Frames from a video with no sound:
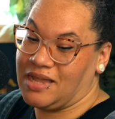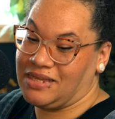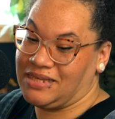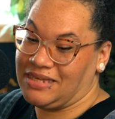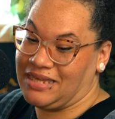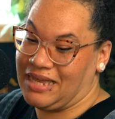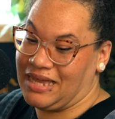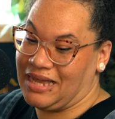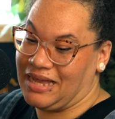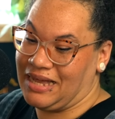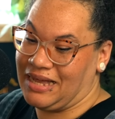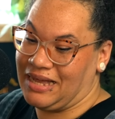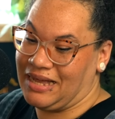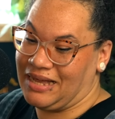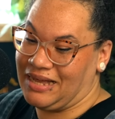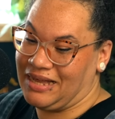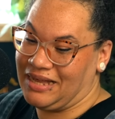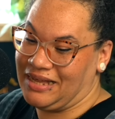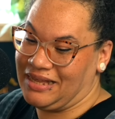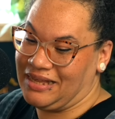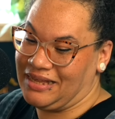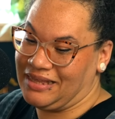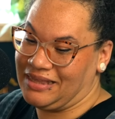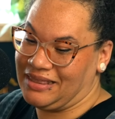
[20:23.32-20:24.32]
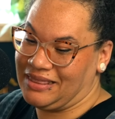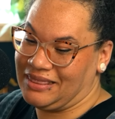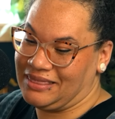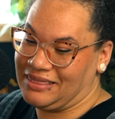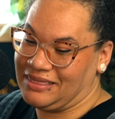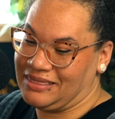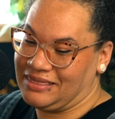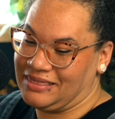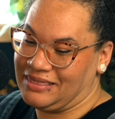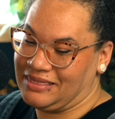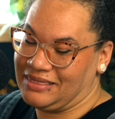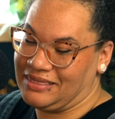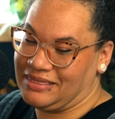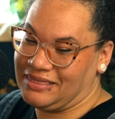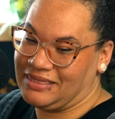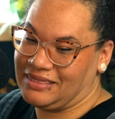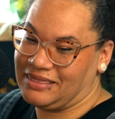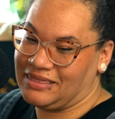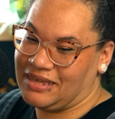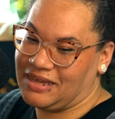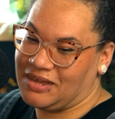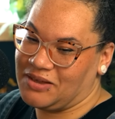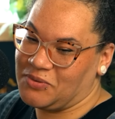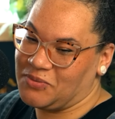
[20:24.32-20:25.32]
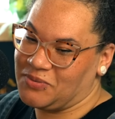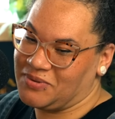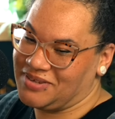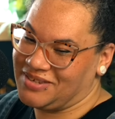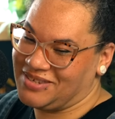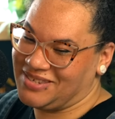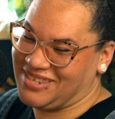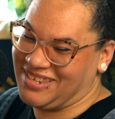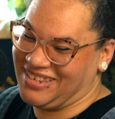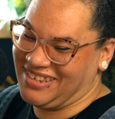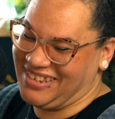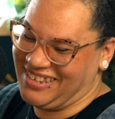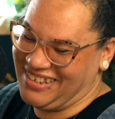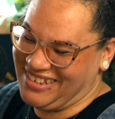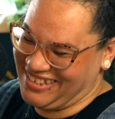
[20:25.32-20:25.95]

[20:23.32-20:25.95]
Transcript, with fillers: Yeah. What? That was...